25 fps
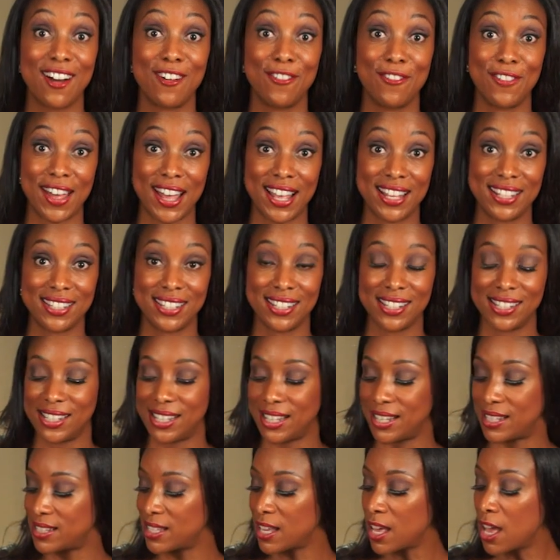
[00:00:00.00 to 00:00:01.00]
how fast this
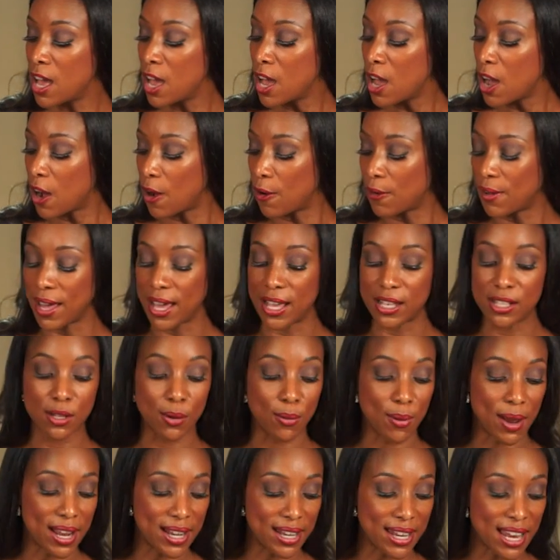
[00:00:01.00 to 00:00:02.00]
is. Okay,
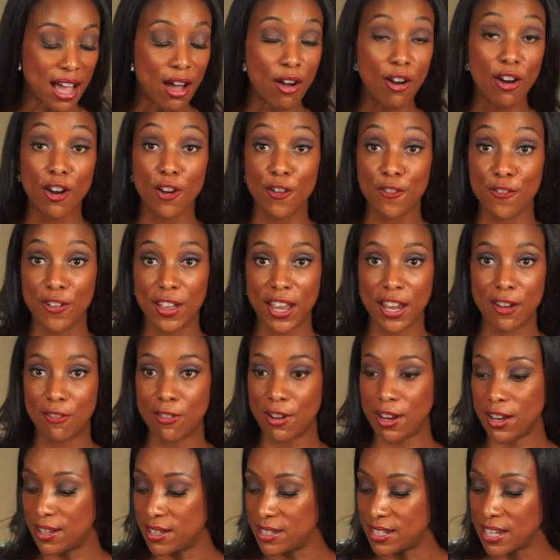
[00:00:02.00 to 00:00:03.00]
so right now her
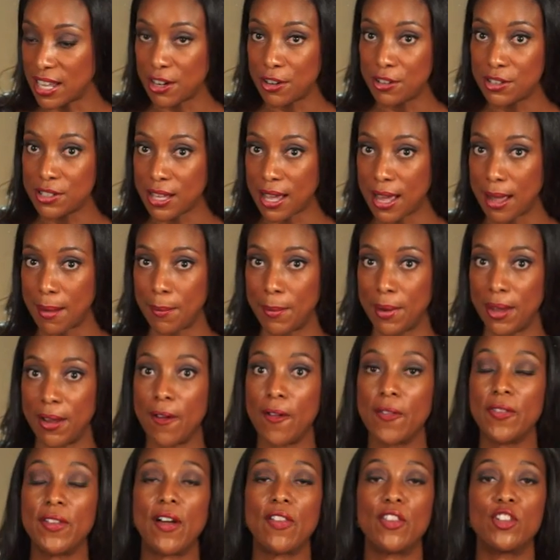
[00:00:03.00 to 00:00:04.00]
favorite dinner time
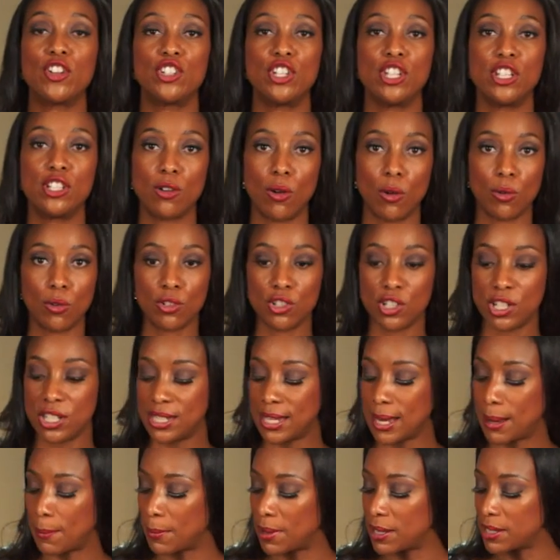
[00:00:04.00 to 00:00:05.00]
meal, now that she's older, she's
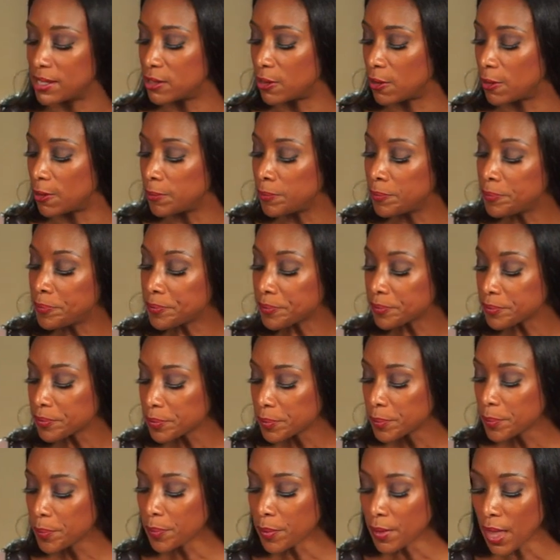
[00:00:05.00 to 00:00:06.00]
10 months old,
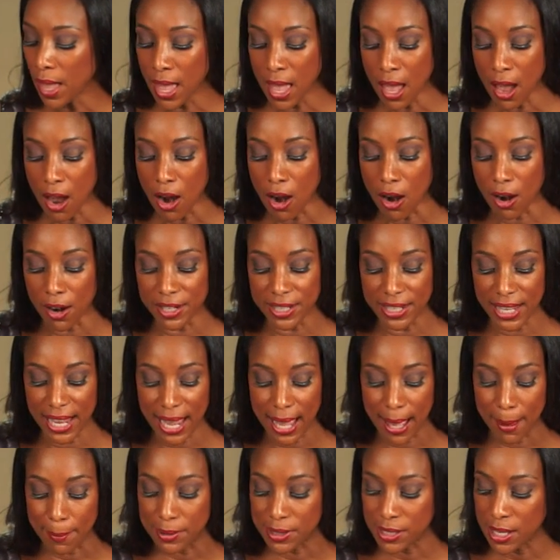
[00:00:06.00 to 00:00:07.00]
are
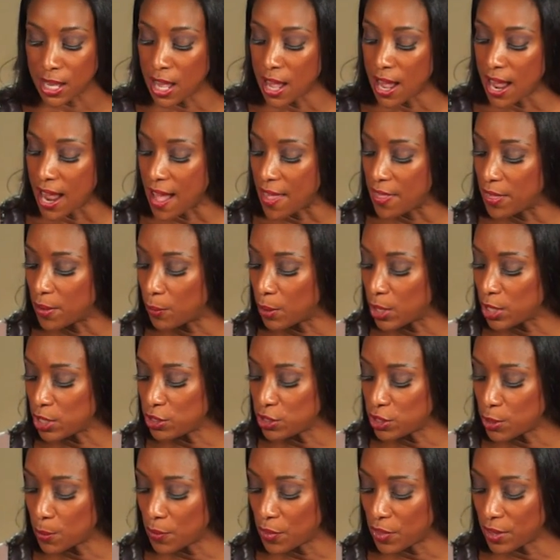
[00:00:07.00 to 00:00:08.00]
yams. And what
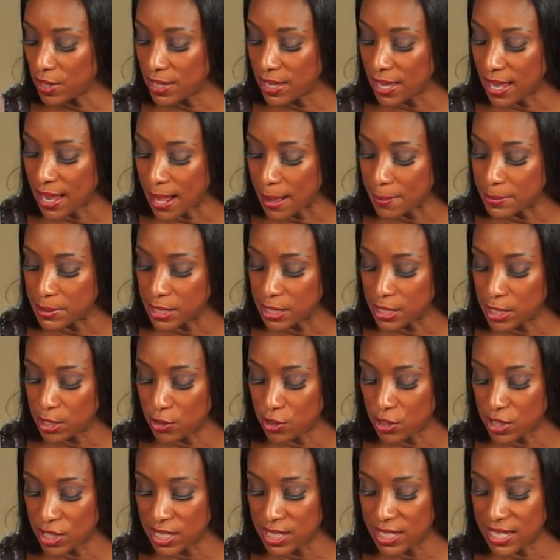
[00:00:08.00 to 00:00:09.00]
you do with the yams is
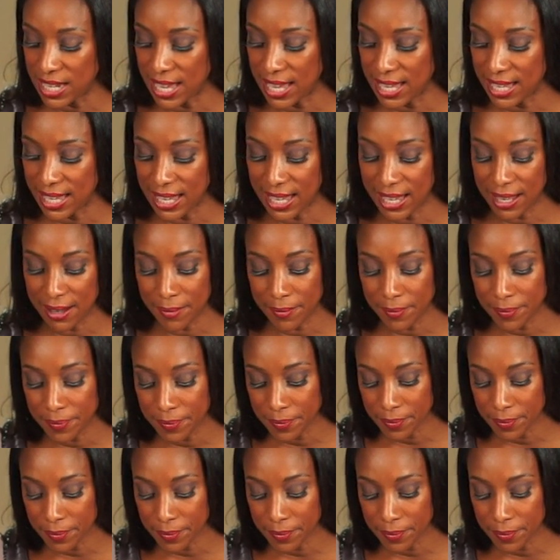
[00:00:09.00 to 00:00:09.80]
you just take it